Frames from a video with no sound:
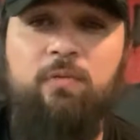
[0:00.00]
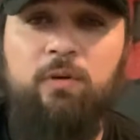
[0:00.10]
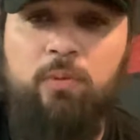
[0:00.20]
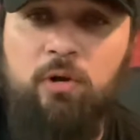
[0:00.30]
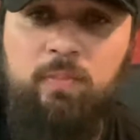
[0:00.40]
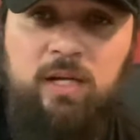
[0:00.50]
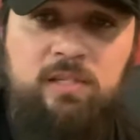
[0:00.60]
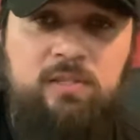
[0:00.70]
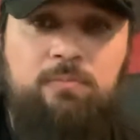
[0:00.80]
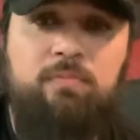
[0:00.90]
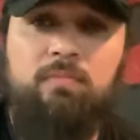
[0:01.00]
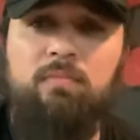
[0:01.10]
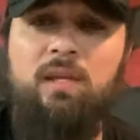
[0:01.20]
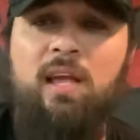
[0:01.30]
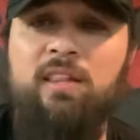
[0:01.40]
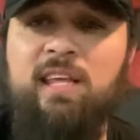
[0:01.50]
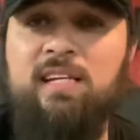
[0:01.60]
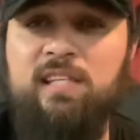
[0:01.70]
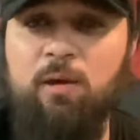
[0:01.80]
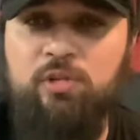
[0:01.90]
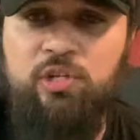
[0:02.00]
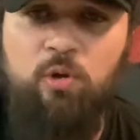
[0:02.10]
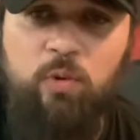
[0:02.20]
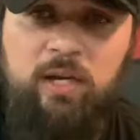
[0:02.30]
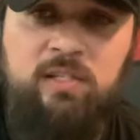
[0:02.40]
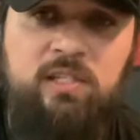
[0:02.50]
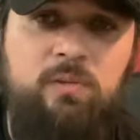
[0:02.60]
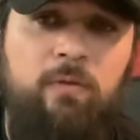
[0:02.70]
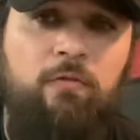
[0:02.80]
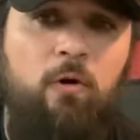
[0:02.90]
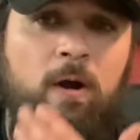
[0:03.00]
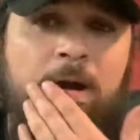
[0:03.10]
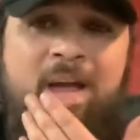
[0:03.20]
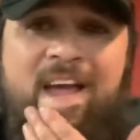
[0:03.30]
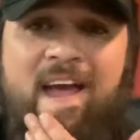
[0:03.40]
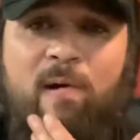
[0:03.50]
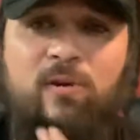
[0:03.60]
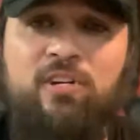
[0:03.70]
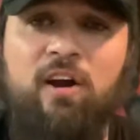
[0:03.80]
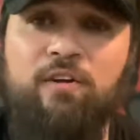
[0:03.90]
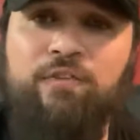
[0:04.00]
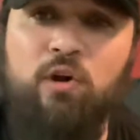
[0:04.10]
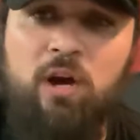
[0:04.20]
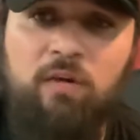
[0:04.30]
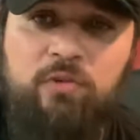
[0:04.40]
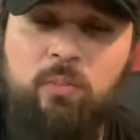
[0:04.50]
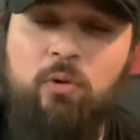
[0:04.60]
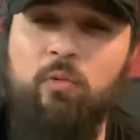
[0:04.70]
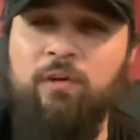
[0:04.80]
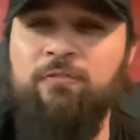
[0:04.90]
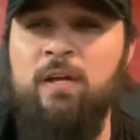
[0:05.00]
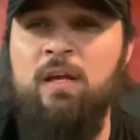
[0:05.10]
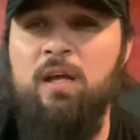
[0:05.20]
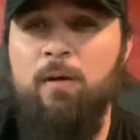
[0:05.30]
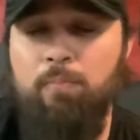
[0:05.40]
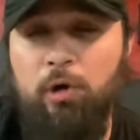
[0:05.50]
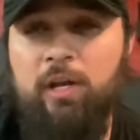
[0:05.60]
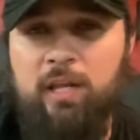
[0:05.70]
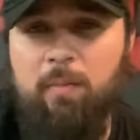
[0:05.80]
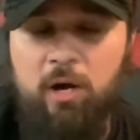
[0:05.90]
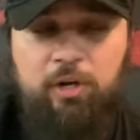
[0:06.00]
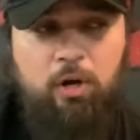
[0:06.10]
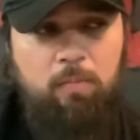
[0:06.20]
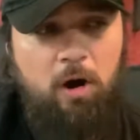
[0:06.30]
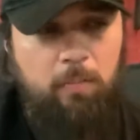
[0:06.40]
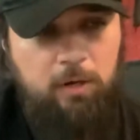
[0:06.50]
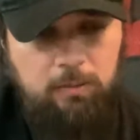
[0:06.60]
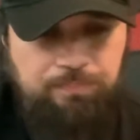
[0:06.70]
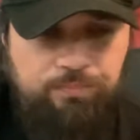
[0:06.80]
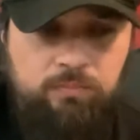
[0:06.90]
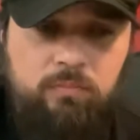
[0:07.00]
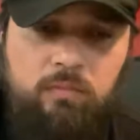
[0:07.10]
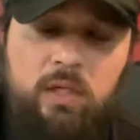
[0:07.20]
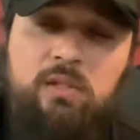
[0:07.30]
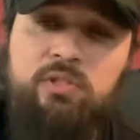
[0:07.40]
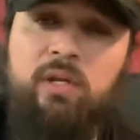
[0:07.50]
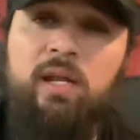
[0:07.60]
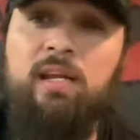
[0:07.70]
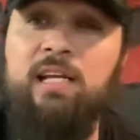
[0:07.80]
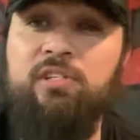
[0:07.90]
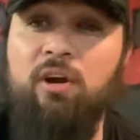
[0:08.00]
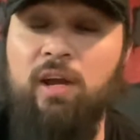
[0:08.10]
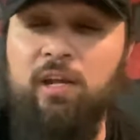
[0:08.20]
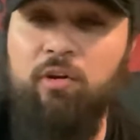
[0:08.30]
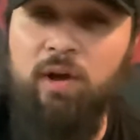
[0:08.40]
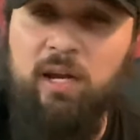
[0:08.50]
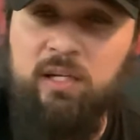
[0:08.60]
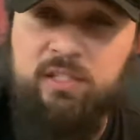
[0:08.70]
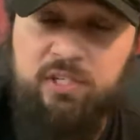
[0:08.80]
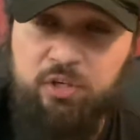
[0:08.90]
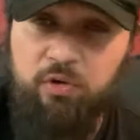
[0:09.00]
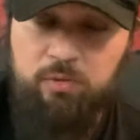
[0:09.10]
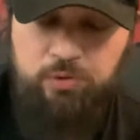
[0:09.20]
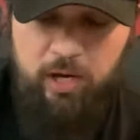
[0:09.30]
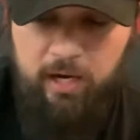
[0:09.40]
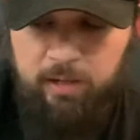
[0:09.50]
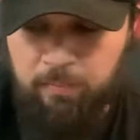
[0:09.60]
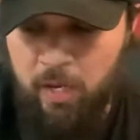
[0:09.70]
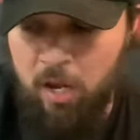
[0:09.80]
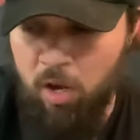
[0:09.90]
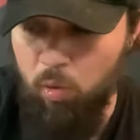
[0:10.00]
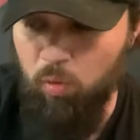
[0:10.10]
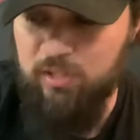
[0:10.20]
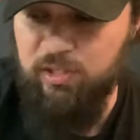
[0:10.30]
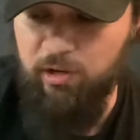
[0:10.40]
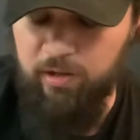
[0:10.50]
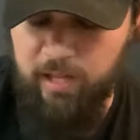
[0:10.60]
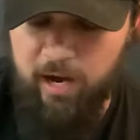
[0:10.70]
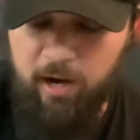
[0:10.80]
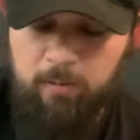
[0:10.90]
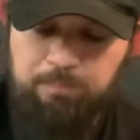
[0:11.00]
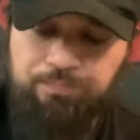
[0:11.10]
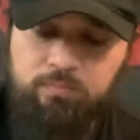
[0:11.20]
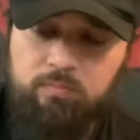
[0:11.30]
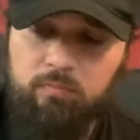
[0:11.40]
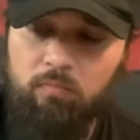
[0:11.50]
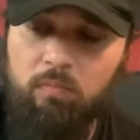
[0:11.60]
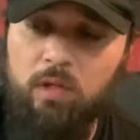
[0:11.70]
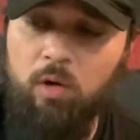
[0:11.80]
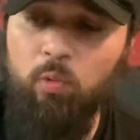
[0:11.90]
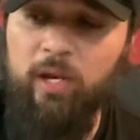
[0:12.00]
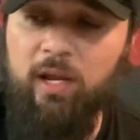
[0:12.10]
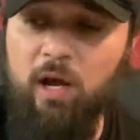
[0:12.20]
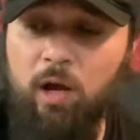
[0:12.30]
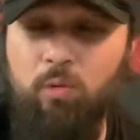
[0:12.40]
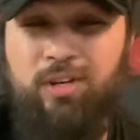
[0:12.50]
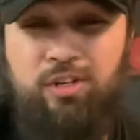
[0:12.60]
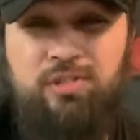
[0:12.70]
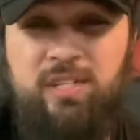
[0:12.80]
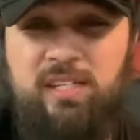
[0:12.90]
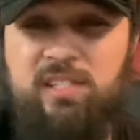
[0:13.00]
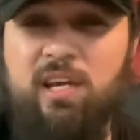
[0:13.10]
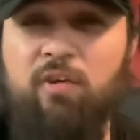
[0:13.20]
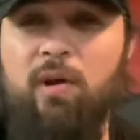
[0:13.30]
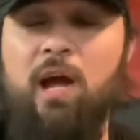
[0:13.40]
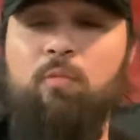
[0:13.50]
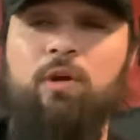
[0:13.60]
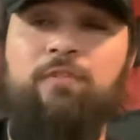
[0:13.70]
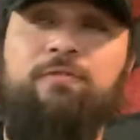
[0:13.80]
improvements in things that were showing weaknesses before, and we're starting to feel comfortable with putting them under a barbell. So then they start integrating into the group training. Once they're in there, we usually stick around with